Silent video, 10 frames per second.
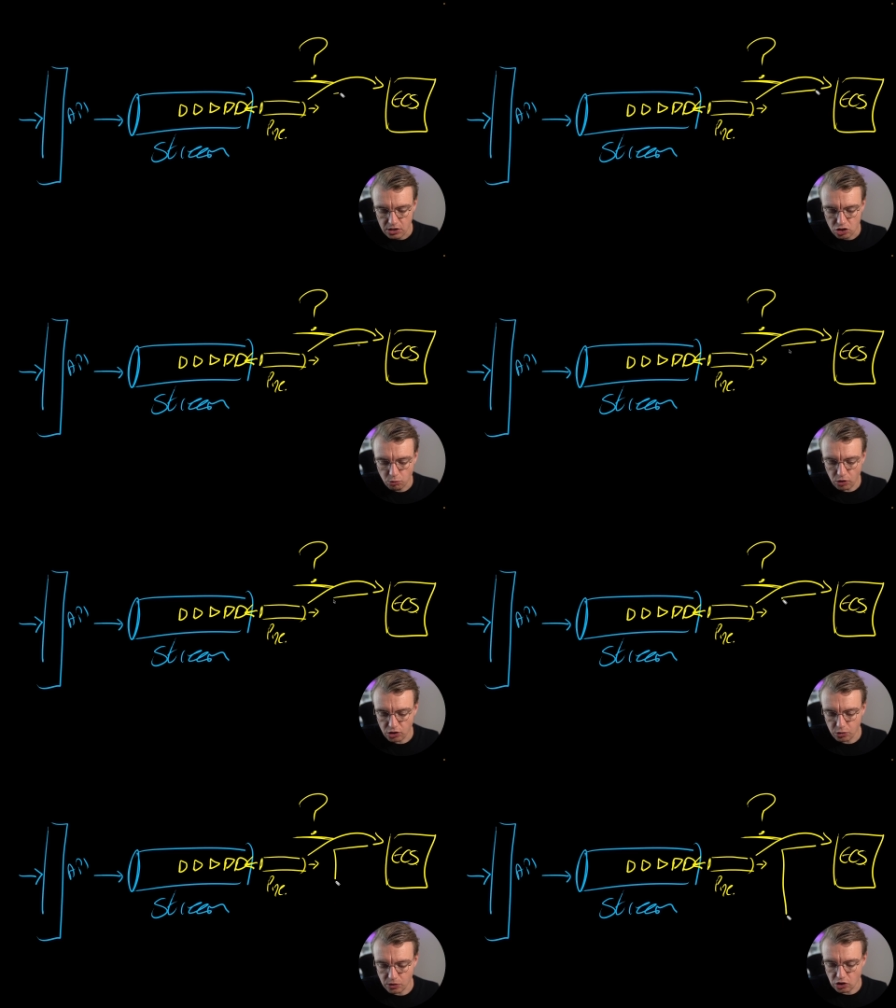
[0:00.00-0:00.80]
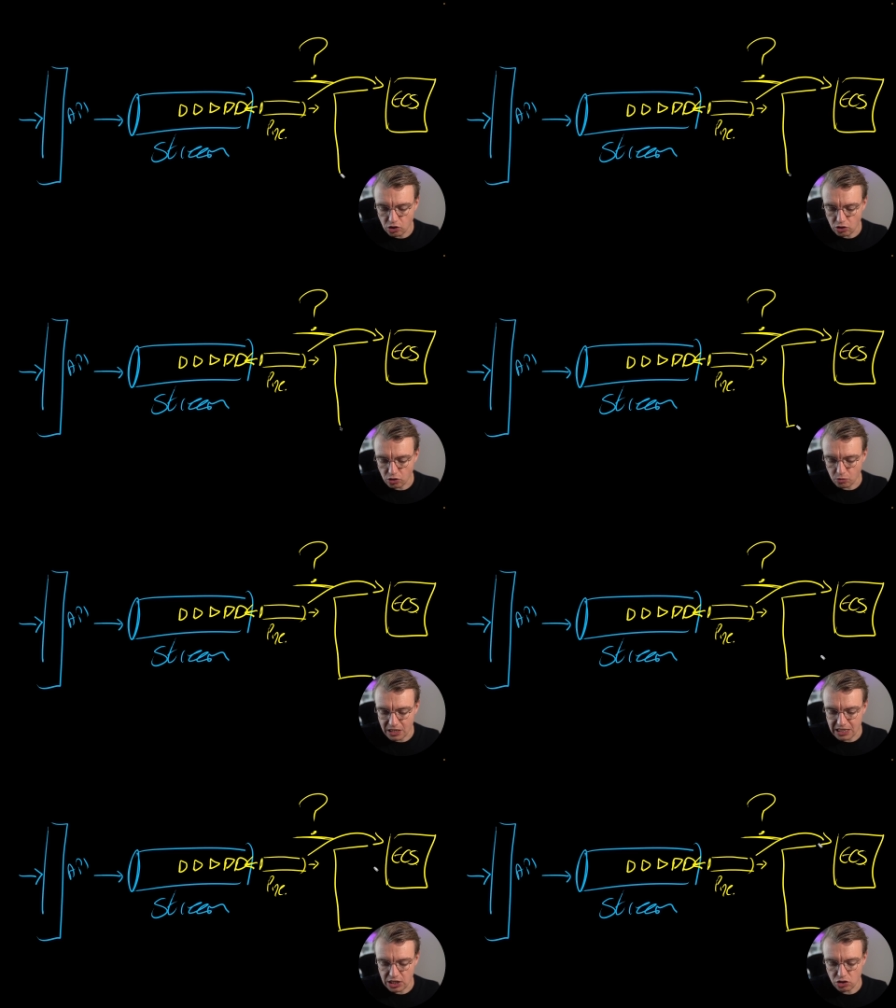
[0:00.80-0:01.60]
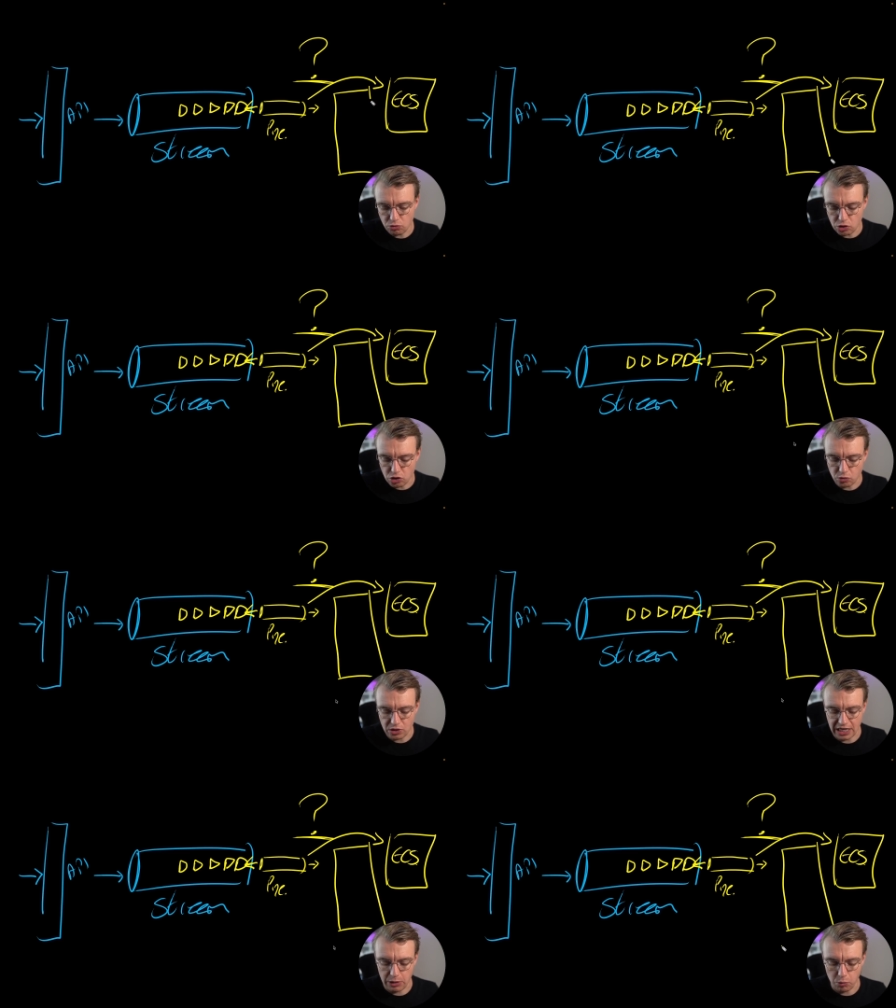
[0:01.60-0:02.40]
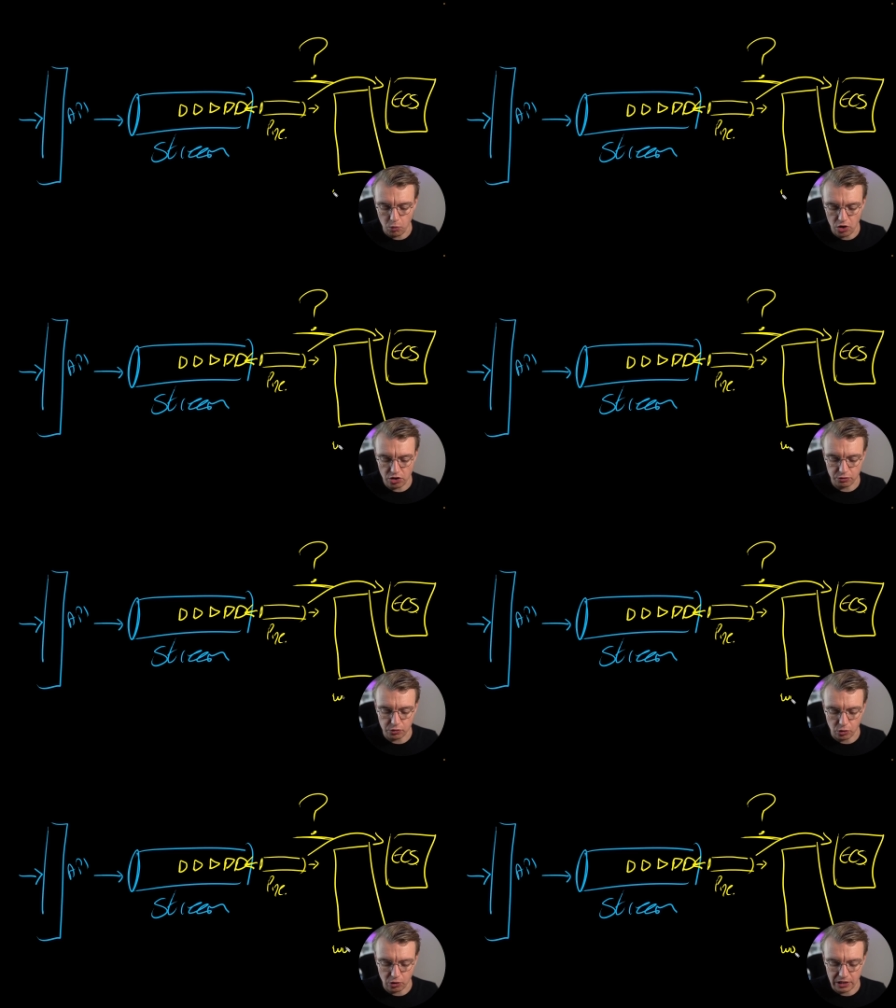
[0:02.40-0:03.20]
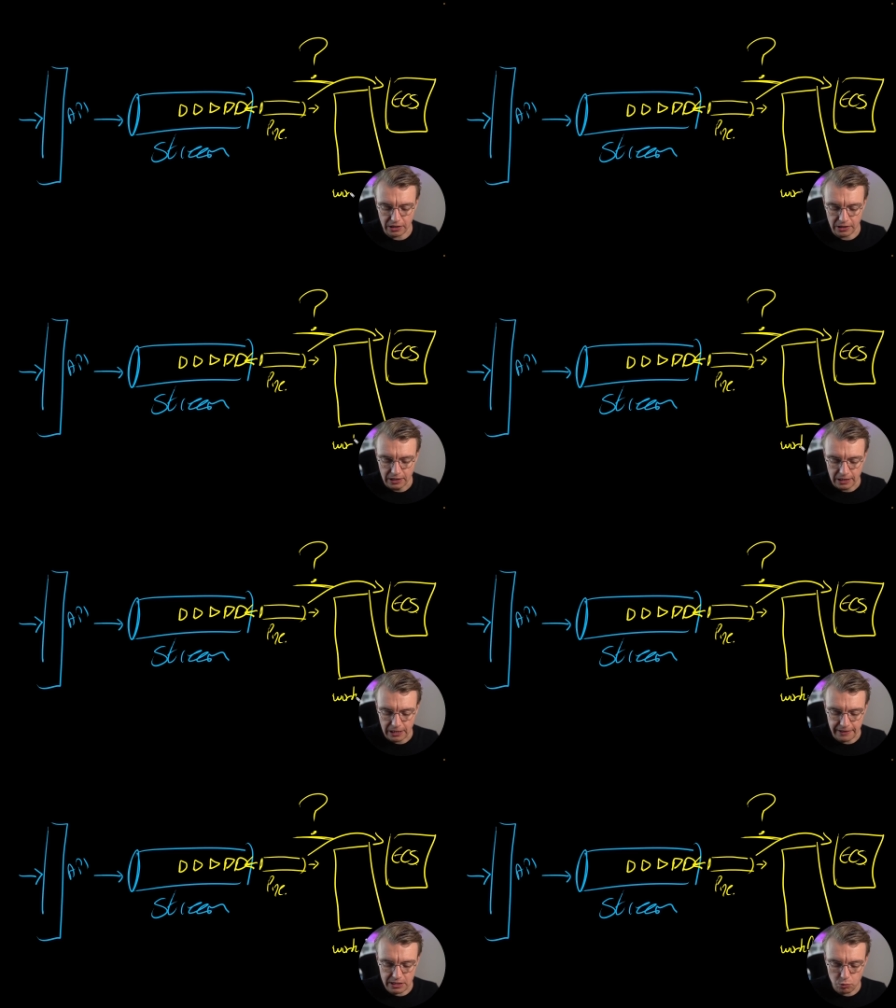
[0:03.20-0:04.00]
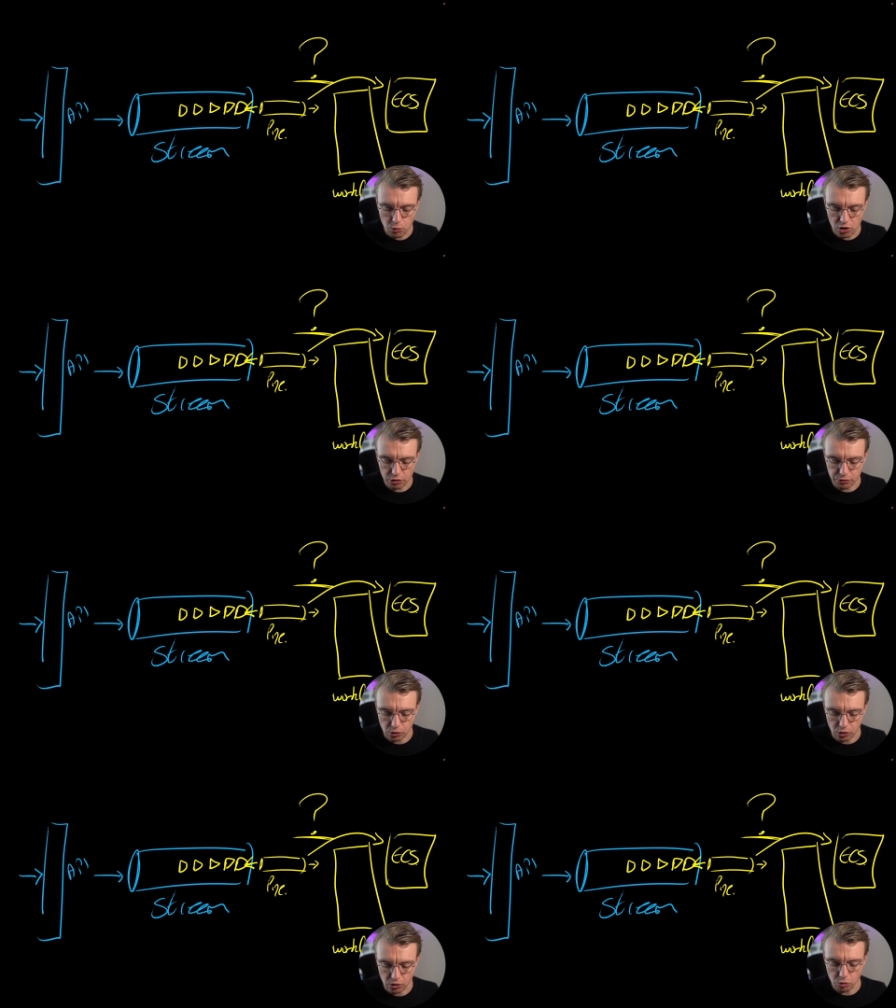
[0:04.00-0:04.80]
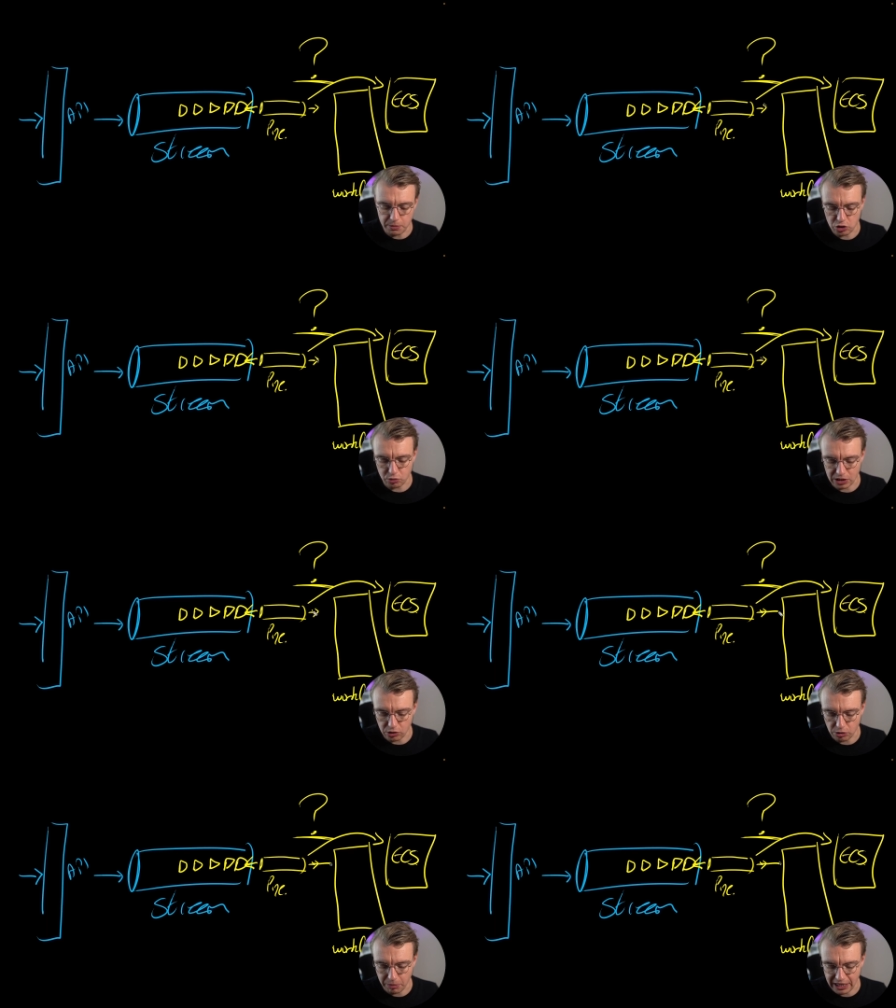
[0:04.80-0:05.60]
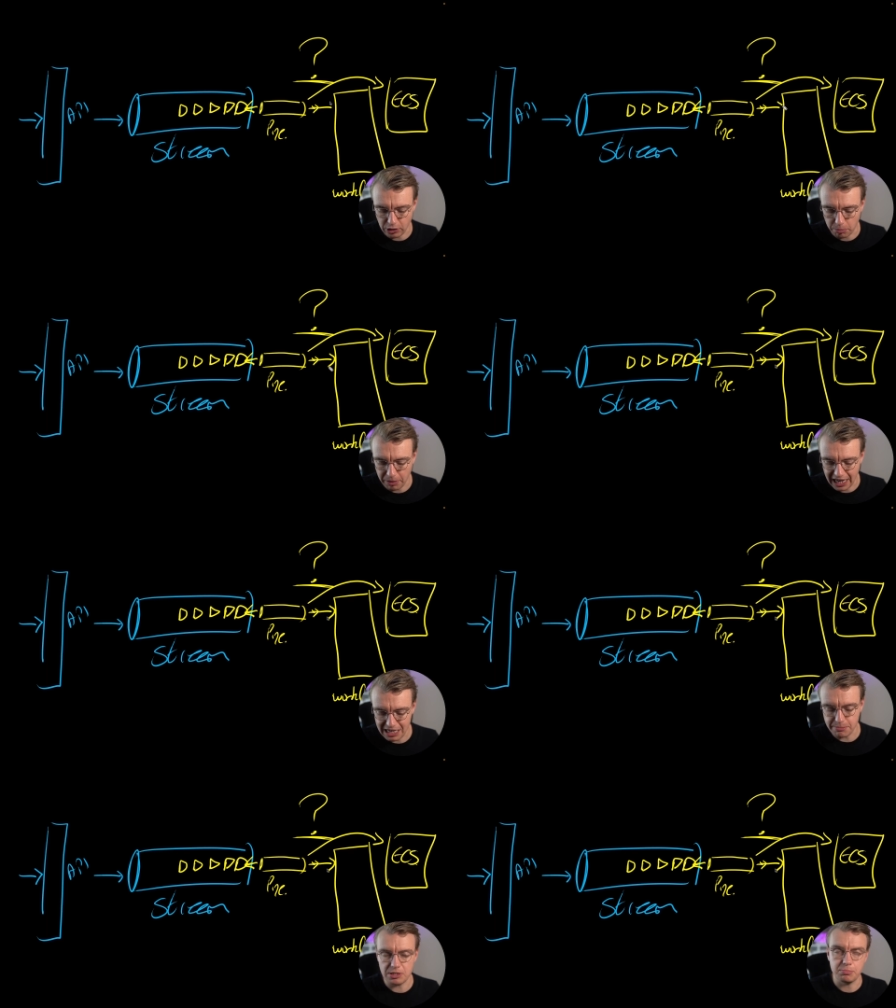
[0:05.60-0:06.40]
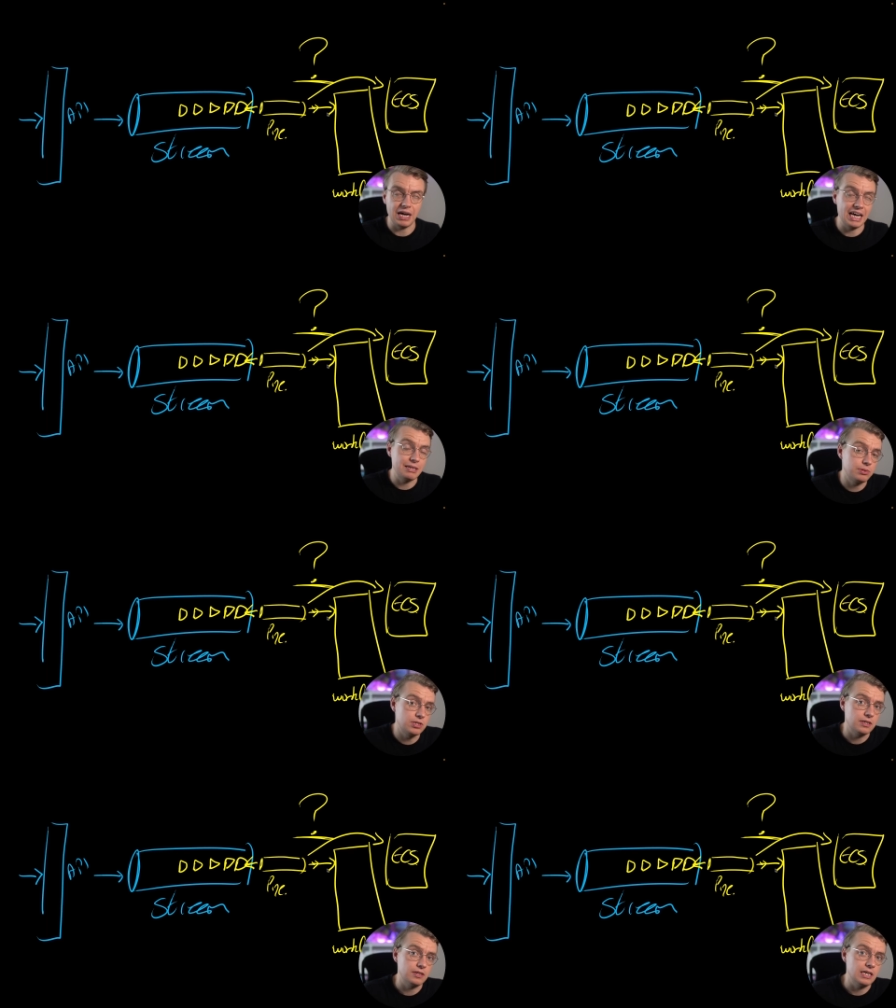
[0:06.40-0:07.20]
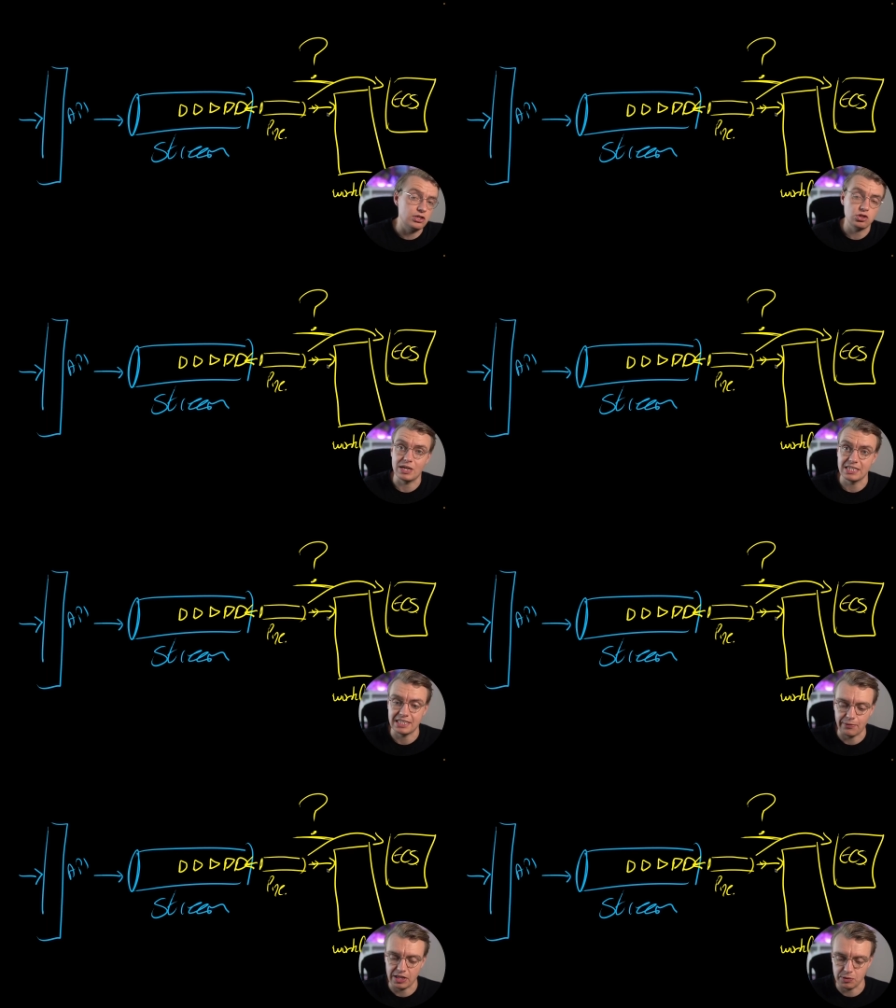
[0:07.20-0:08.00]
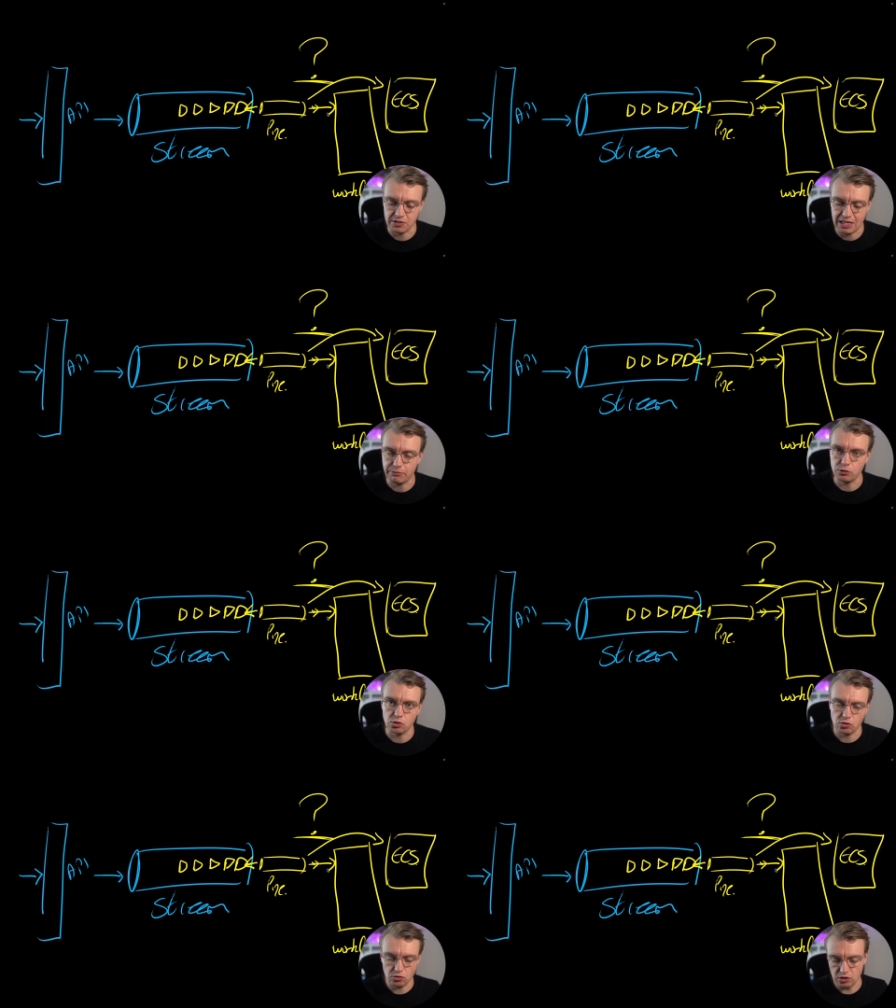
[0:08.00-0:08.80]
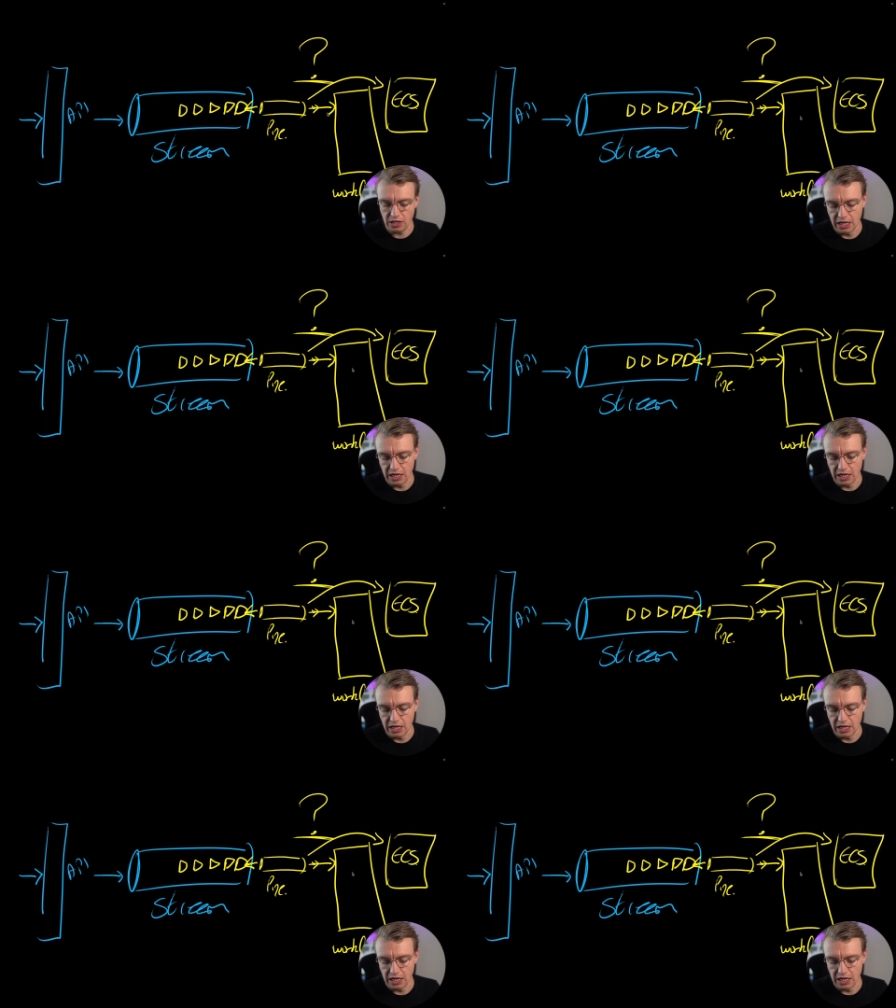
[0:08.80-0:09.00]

So what you're going to do is introduce a workflow here, and this workflow will be triggered by your pipes. Pipes integrates directly with step functions.